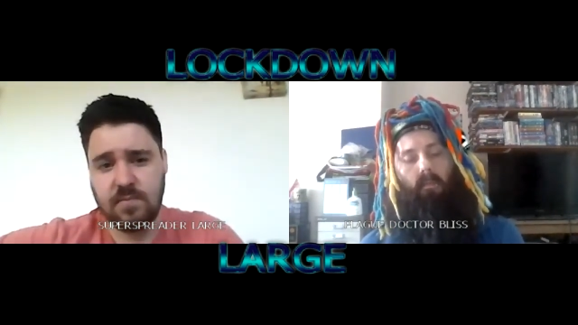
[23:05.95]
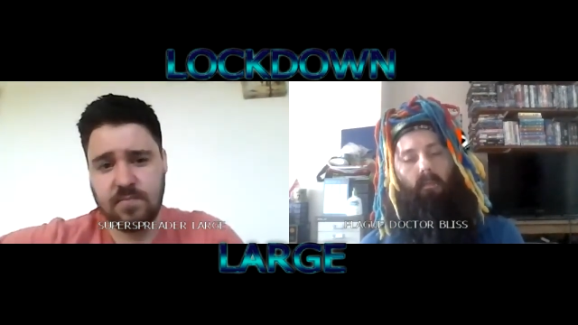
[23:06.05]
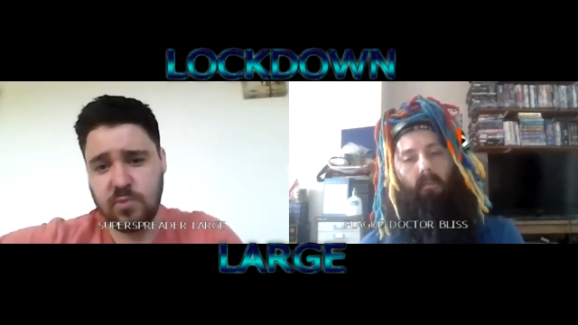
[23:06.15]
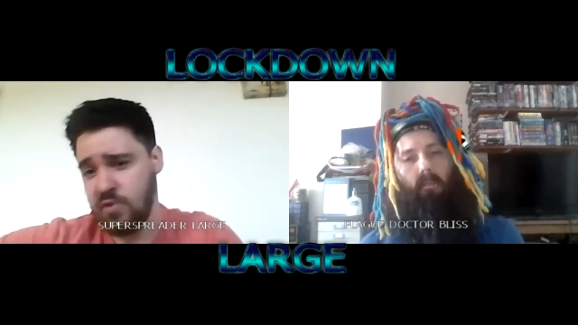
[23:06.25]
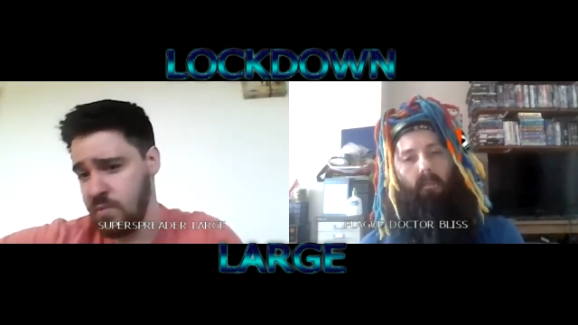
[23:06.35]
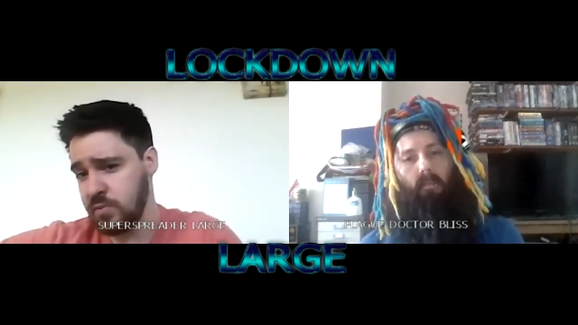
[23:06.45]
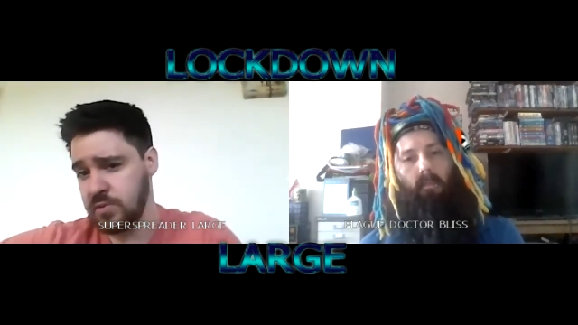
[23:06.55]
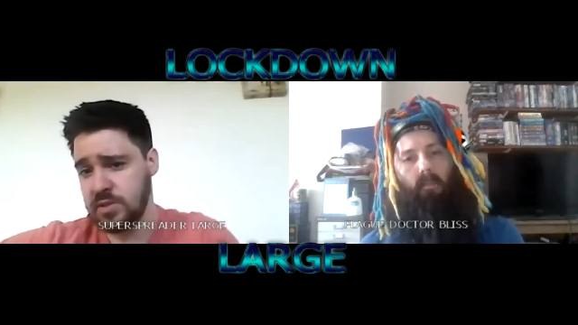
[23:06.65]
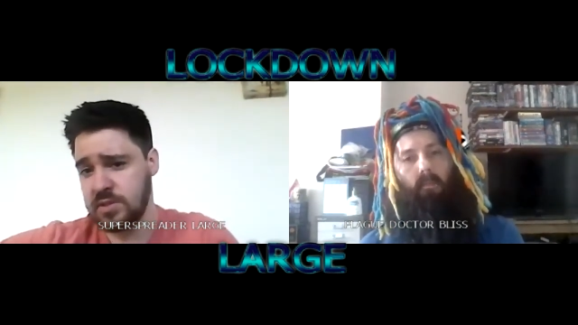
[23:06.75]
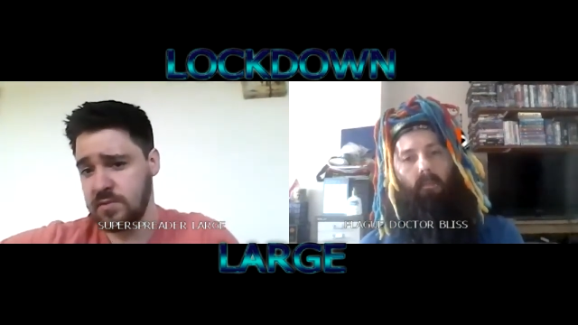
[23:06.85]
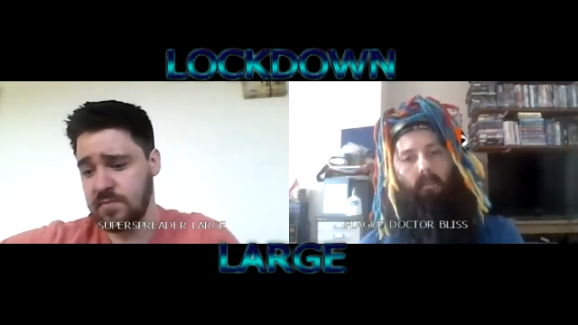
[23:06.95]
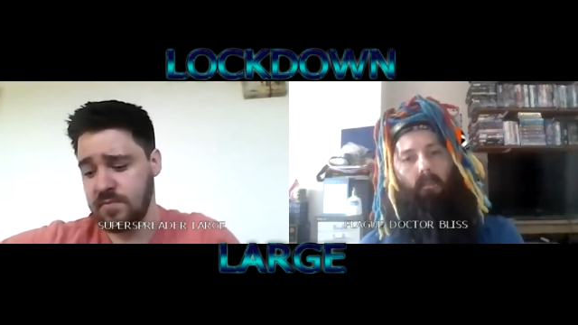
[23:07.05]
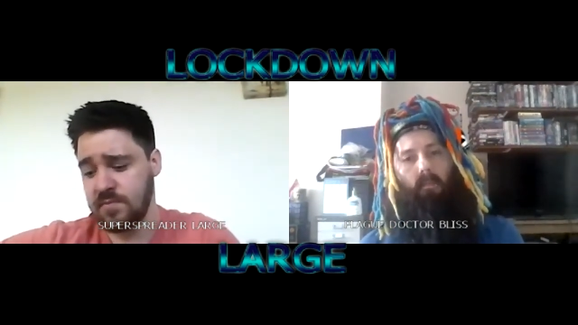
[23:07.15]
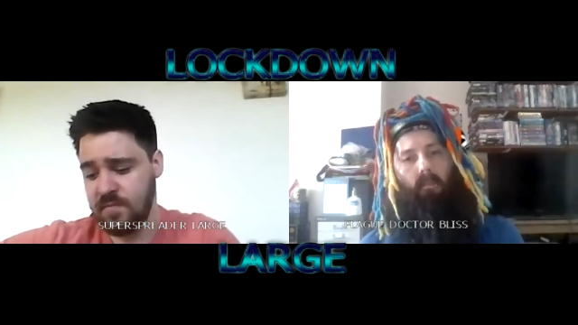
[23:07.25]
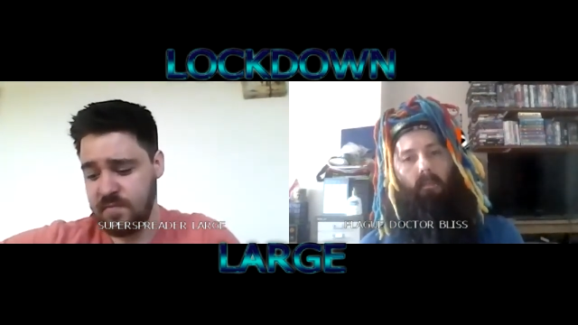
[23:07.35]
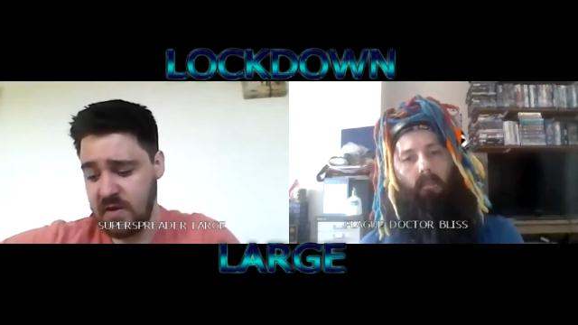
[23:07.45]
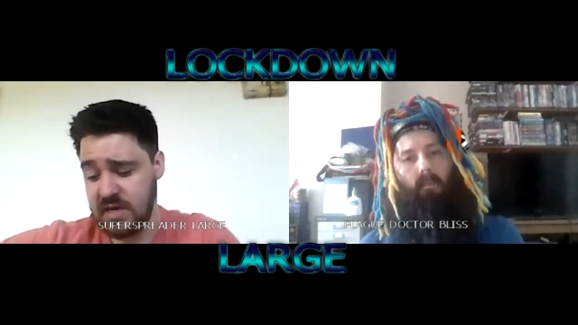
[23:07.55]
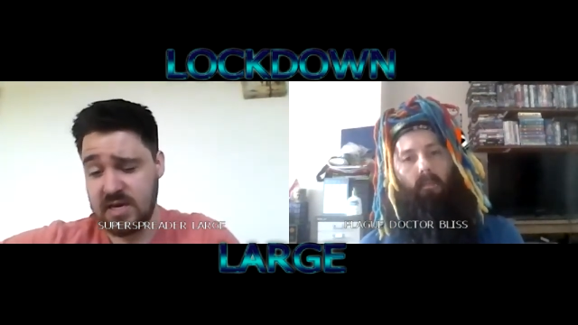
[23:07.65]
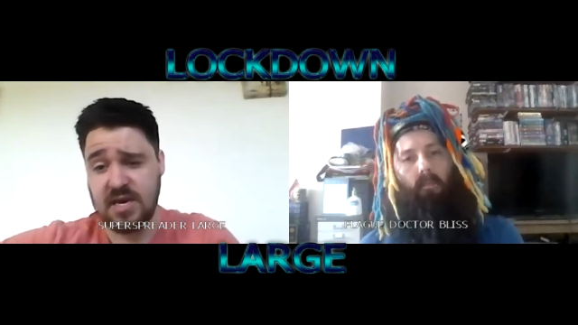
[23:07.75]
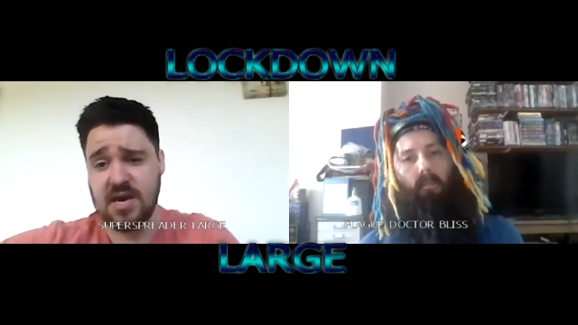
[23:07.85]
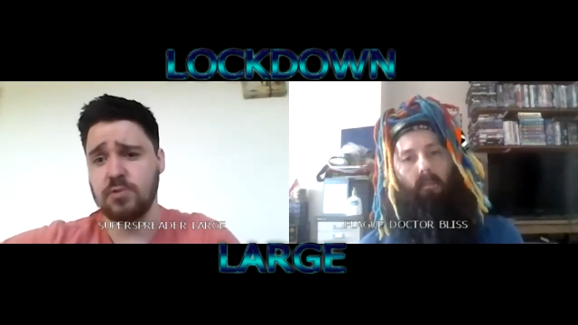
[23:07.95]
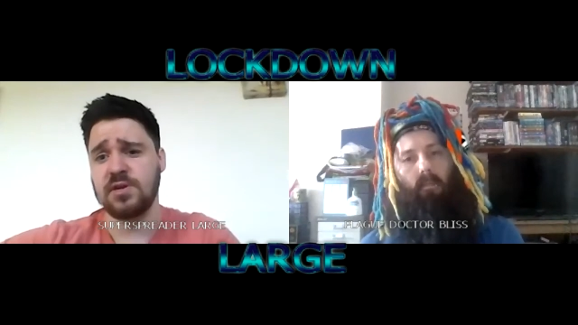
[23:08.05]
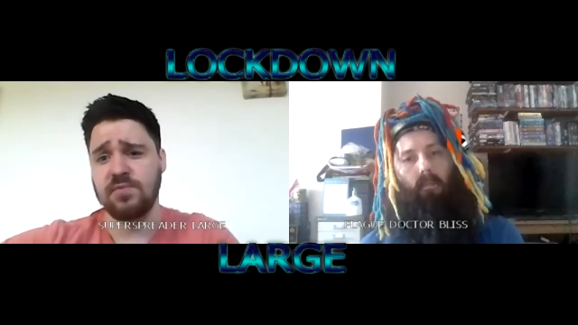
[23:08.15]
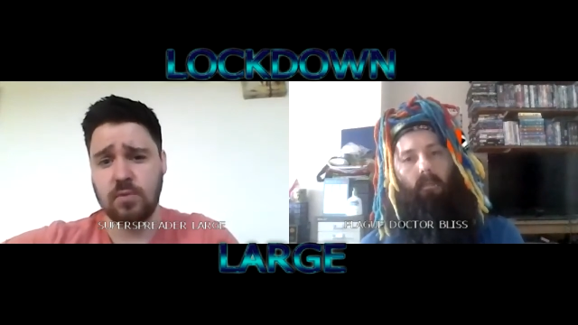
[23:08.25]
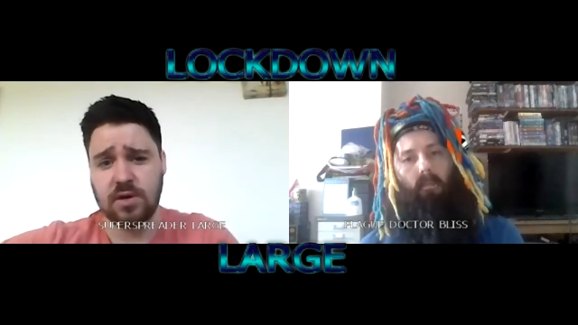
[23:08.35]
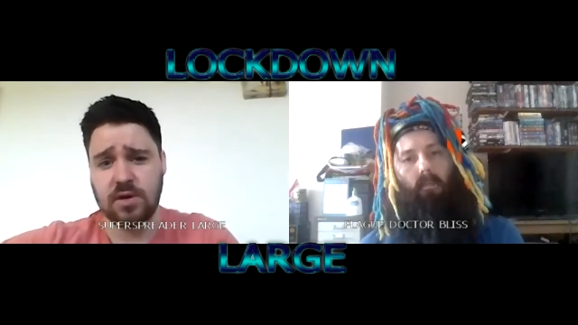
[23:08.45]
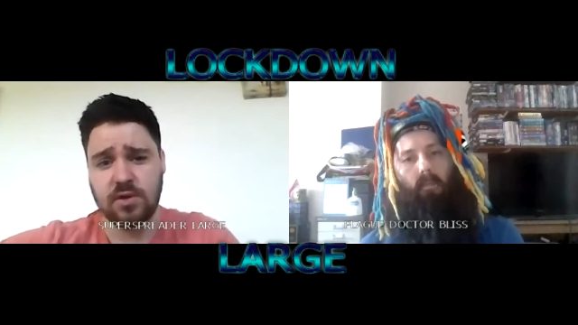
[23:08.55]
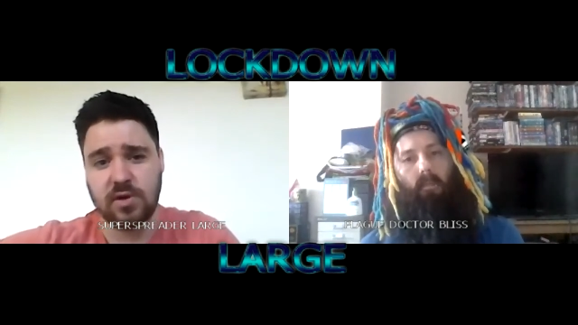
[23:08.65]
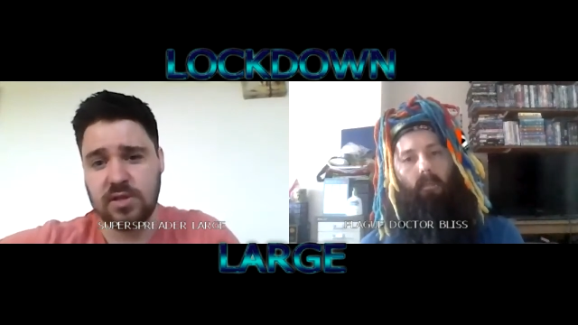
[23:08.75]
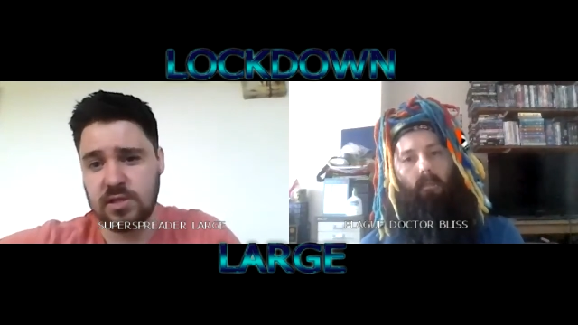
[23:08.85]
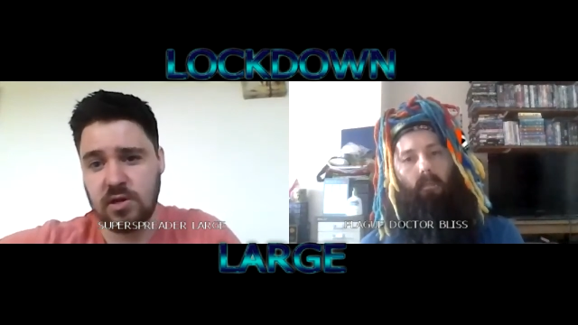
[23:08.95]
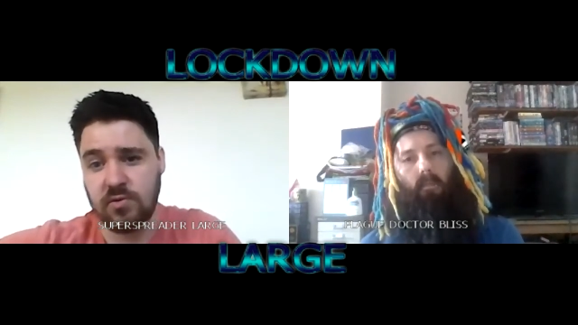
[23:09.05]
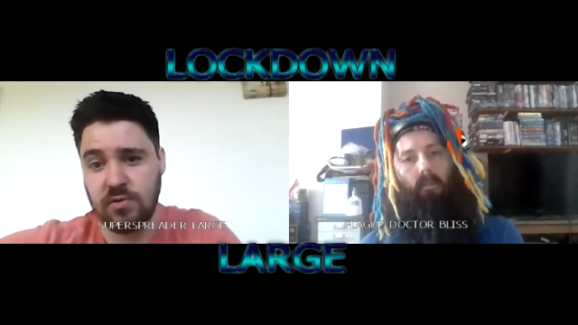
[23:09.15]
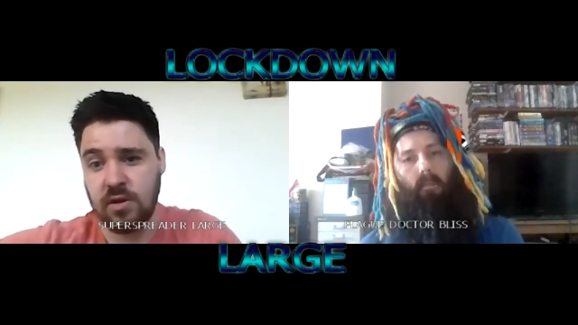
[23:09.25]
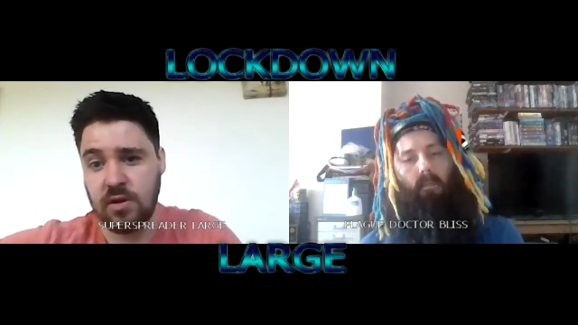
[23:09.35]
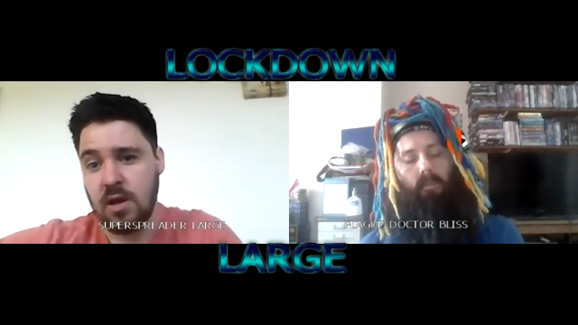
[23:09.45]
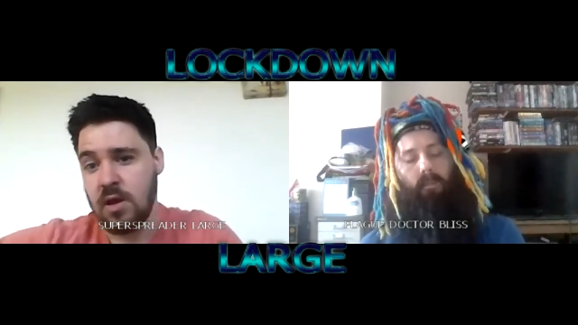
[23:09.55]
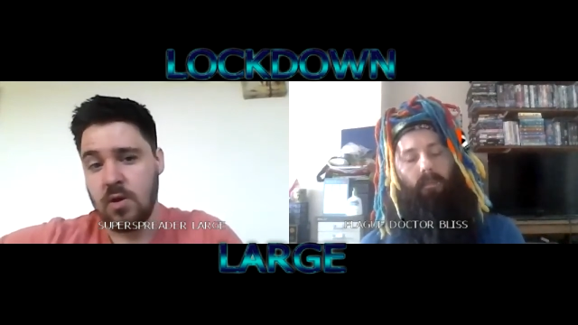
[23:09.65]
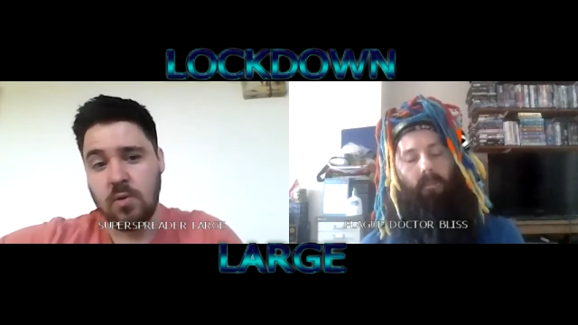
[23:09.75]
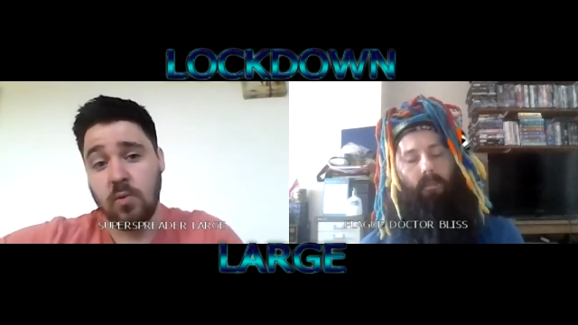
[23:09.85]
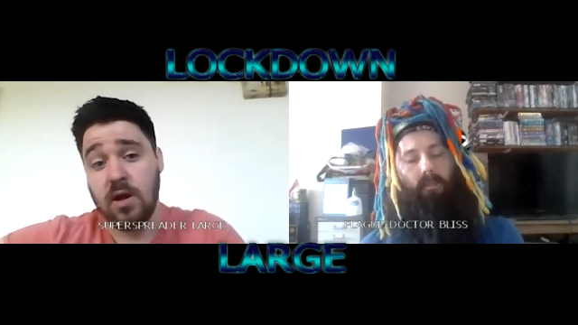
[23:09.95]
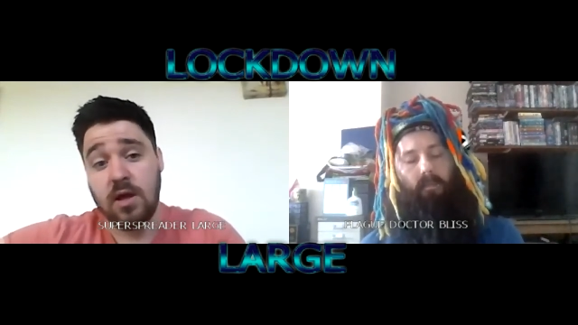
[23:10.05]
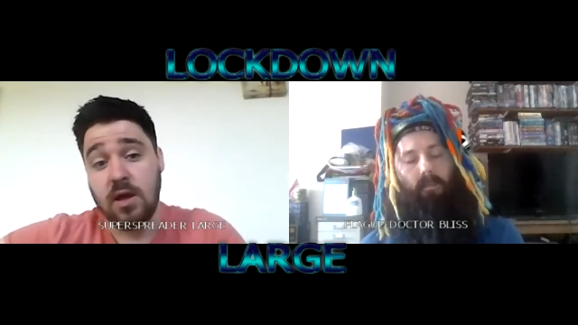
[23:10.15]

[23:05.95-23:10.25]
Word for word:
Speaker 1: cripples us and fucking kills everyone in the winter and what.